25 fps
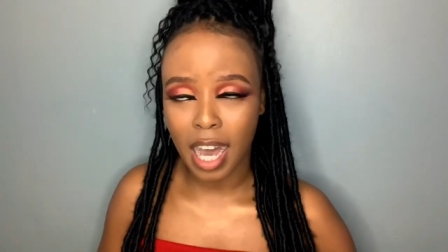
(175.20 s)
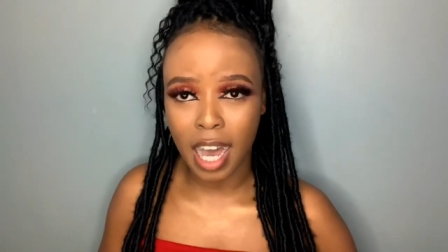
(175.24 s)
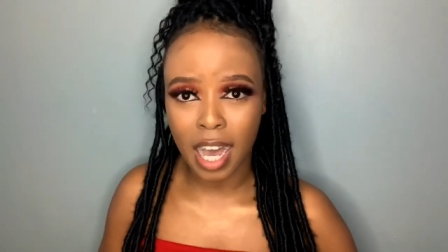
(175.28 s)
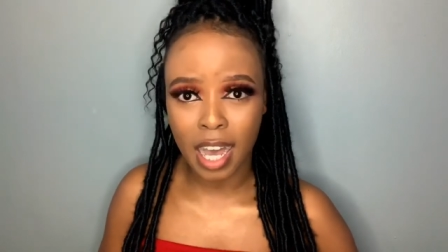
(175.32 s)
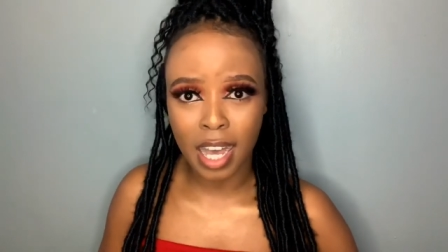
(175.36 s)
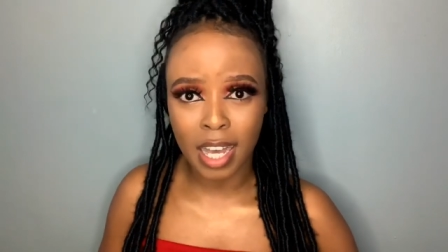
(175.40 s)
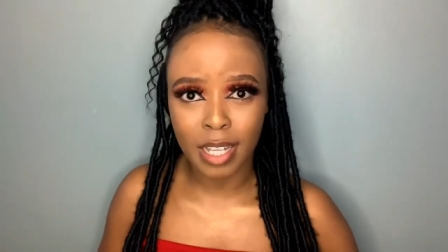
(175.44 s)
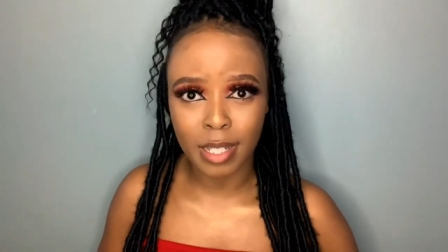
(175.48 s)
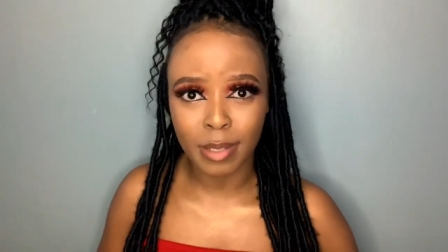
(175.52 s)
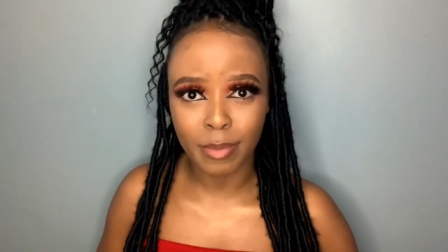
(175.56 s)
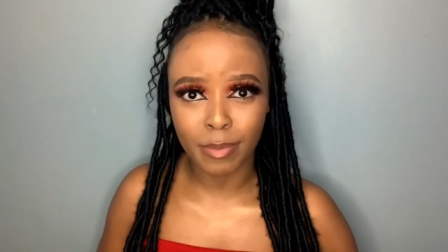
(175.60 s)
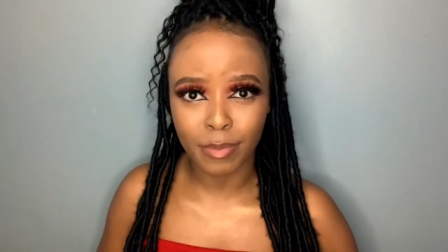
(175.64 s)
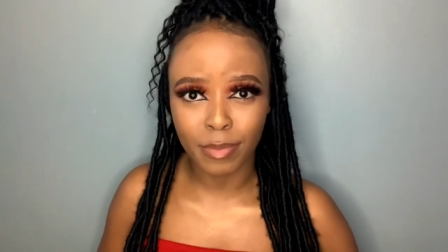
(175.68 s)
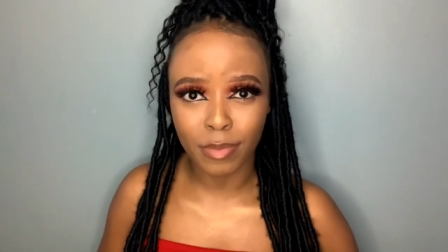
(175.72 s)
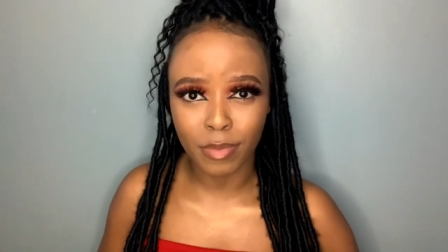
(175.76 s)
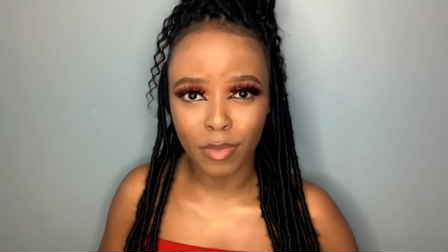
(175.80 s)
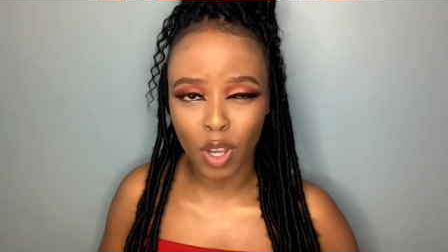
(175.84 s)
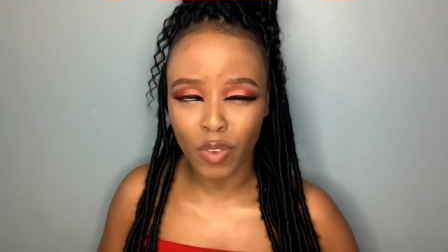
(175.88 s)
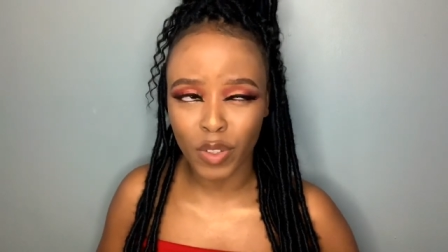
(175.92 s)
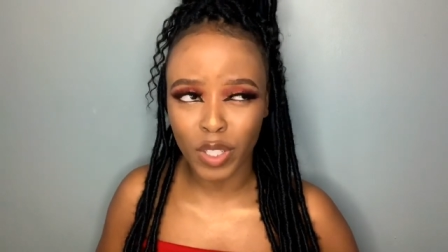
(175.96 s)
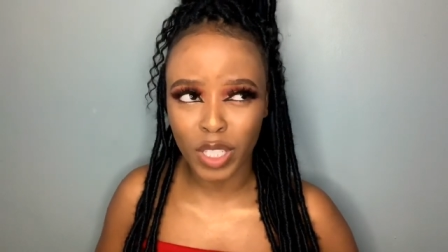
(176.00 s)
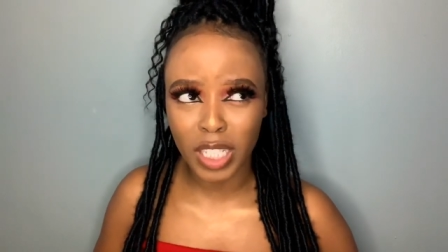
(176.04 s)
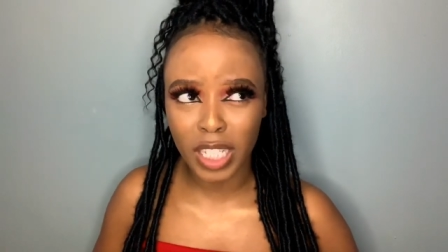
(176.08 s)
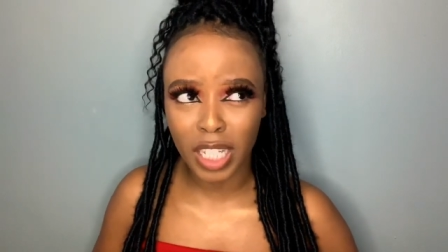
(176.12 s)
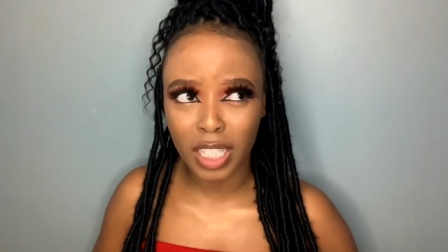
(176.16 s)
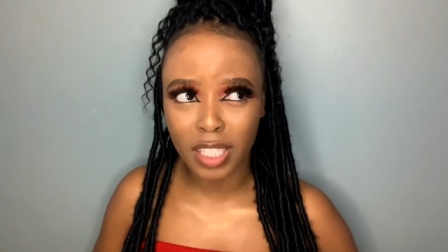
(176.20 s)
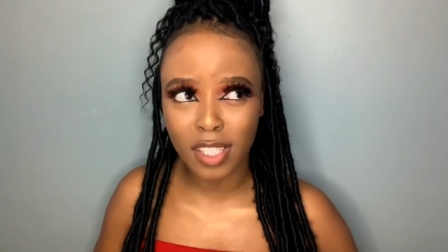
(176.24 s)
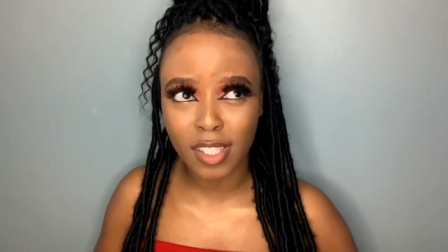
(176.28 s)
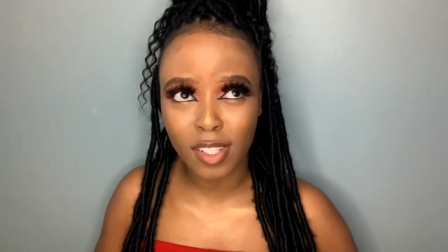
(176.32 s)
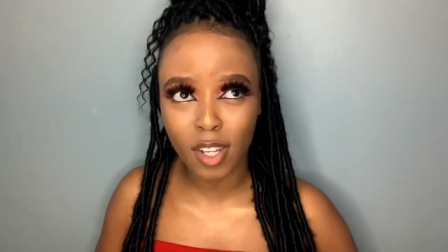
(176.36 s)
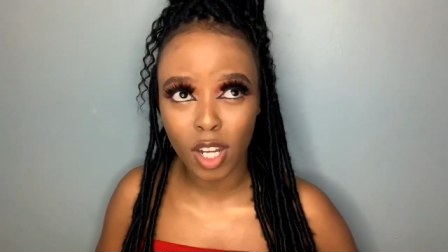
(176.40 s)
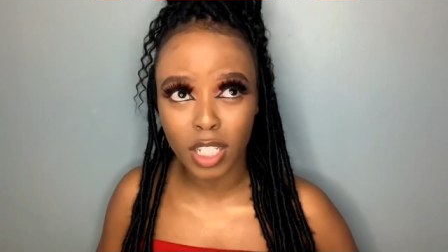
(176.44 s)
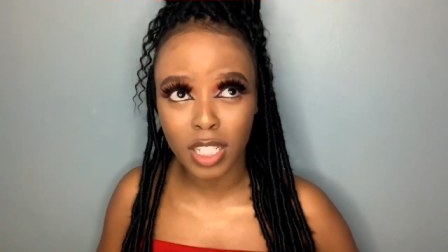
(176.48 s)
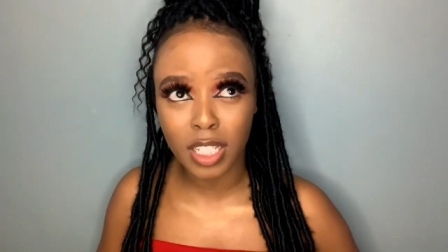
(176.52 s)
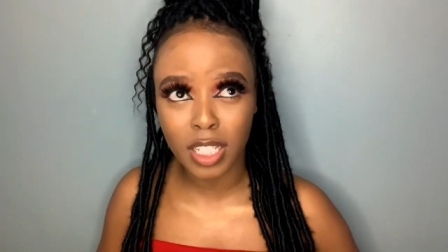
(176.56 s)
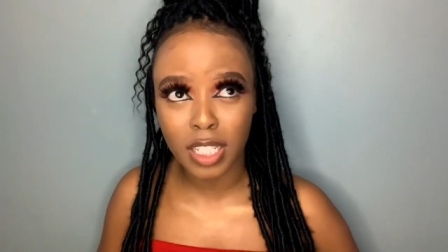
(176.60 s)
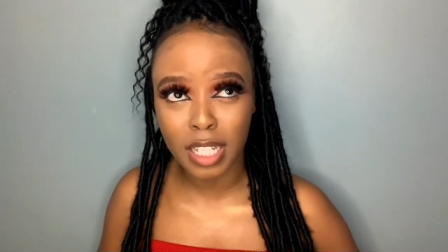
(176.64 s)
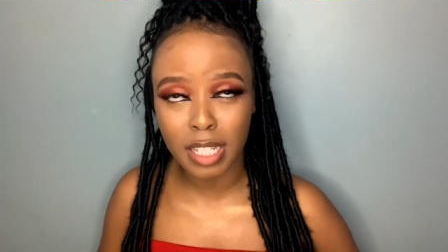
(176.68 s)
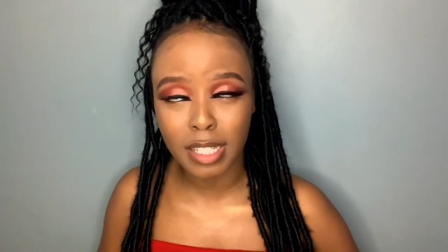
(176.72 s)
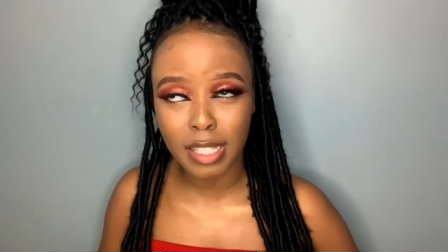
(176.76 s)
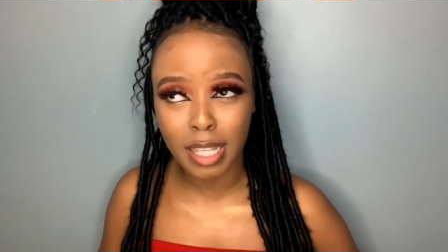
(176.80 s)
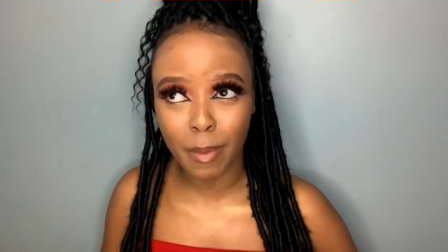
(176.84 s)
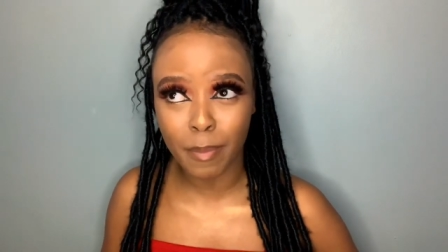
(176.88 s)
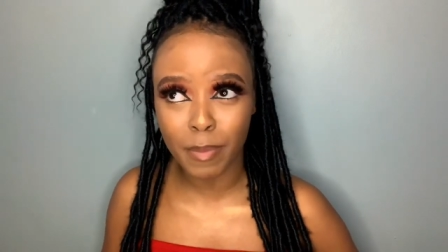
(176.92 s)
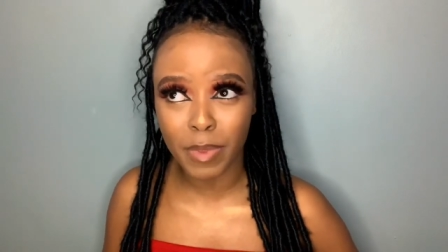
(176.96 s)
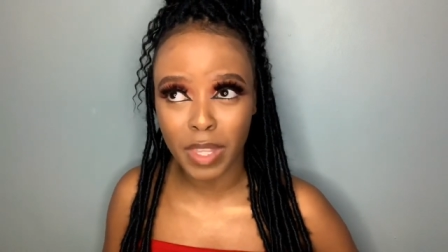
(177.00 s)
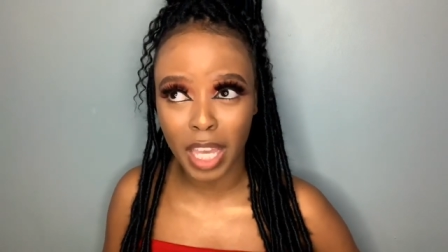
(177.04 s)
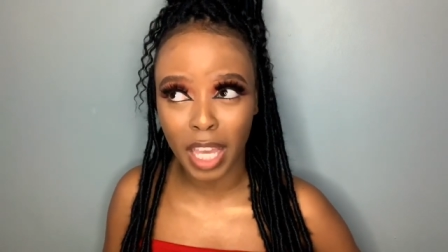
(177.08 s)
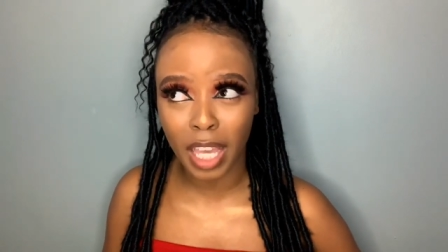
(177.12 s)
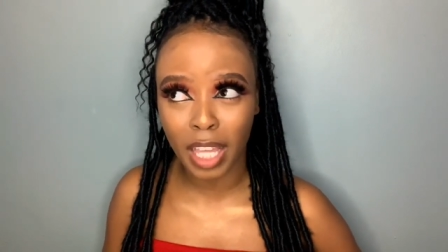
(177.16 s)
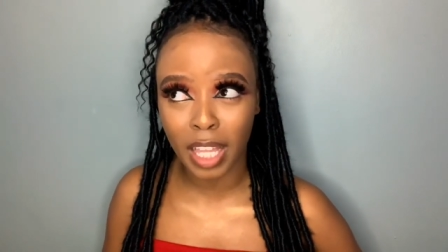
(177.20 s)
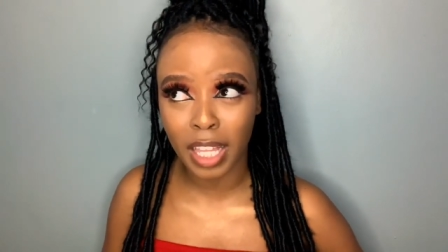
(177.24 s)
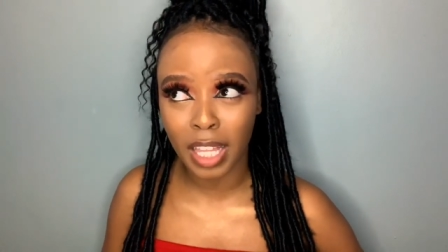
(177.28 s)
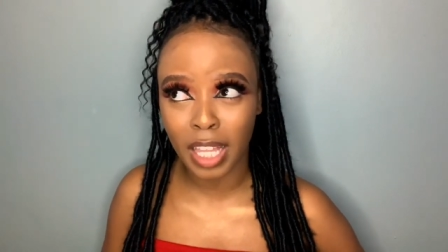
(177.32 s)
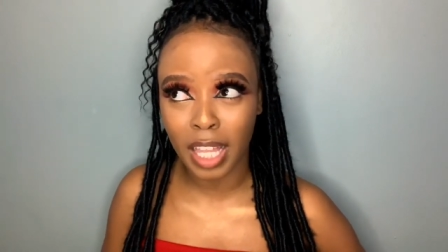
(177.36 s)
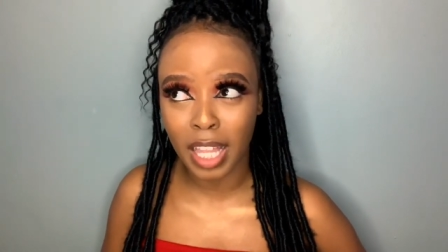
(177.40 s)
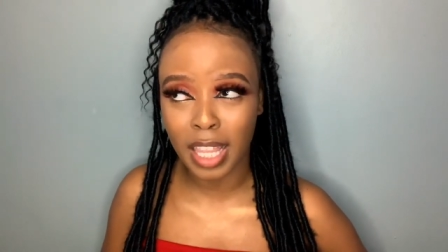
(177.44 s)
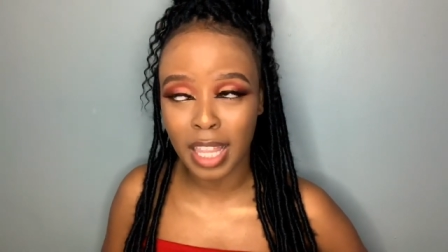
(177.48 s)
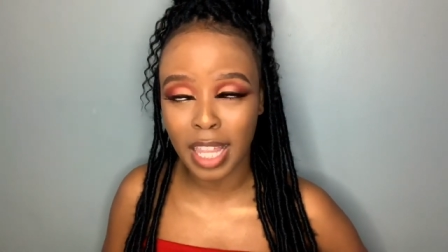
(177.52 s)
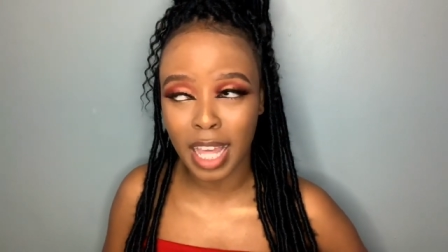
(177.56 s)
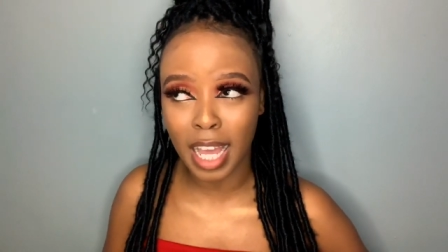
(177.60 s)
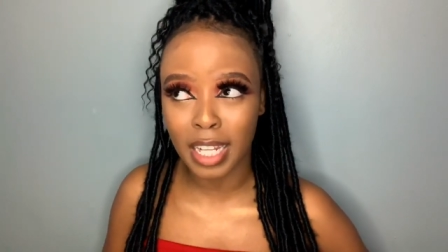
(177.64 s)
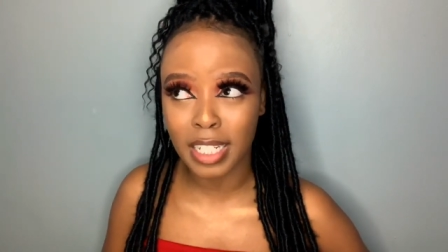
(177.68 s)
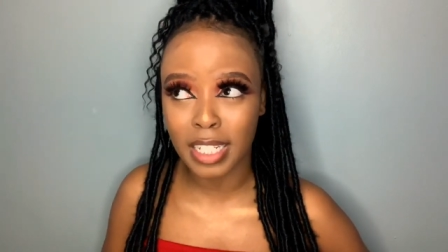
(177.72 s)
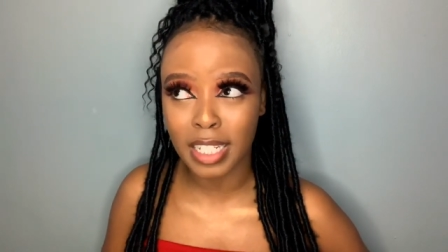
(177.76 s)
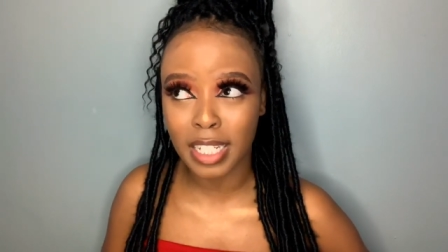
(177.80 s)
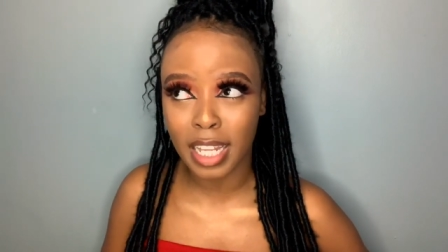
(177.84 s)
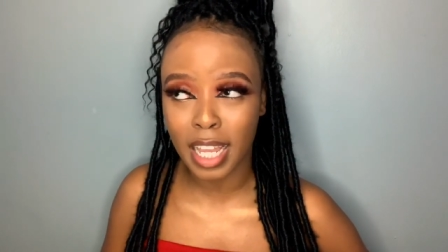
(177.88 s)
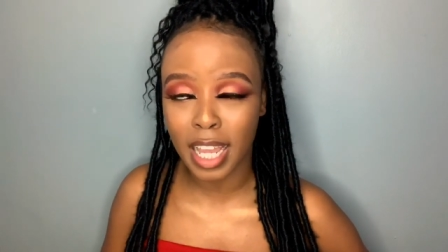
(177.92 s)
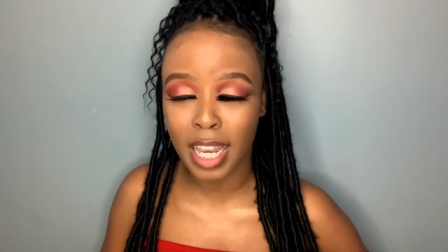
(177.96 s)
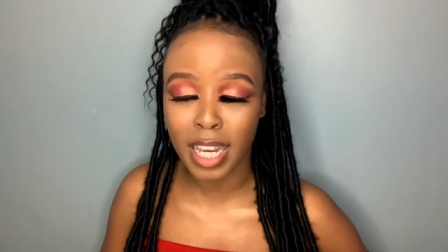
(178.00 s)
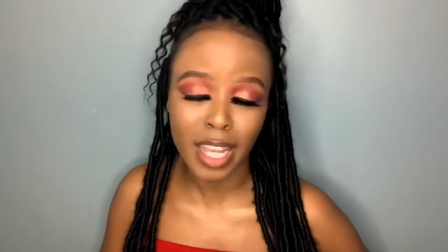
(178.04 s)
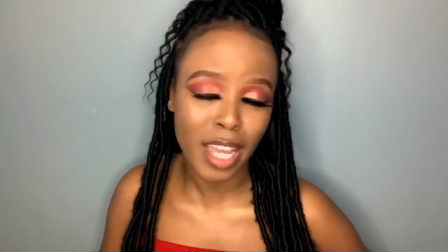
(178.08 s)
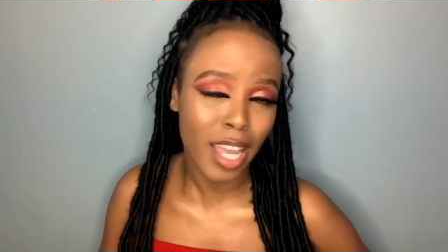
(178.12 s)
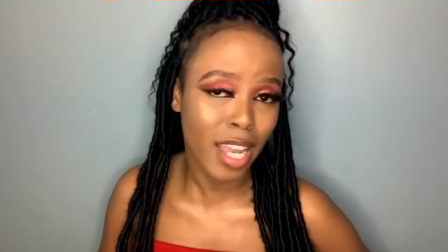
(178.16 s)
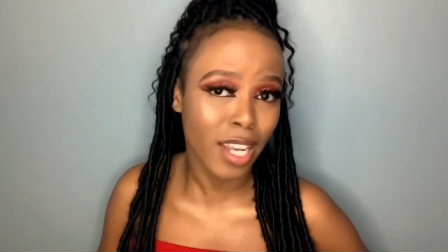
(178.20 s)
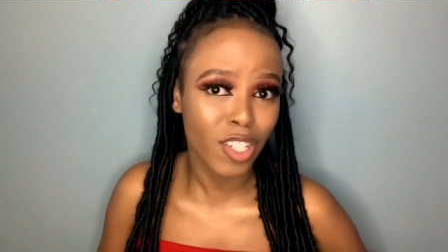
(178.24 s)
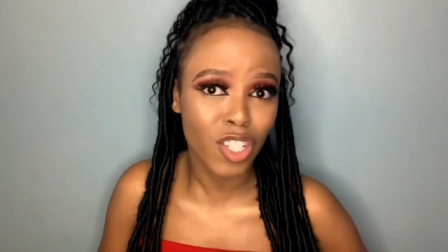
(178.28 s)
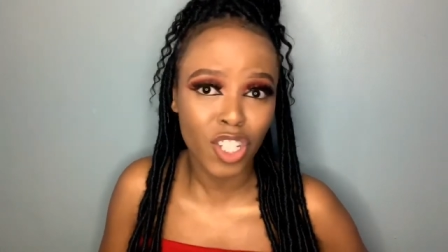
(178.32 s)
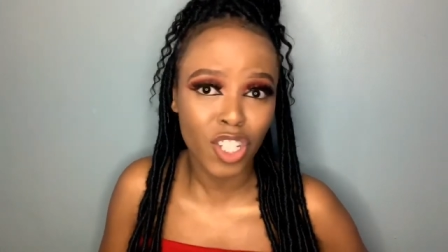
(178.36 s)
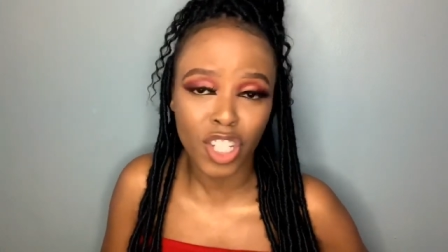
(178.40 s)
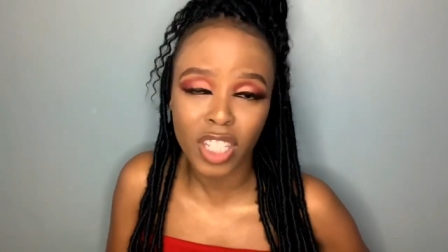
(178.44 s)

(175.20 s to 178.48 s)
um, obviously it's not something that it,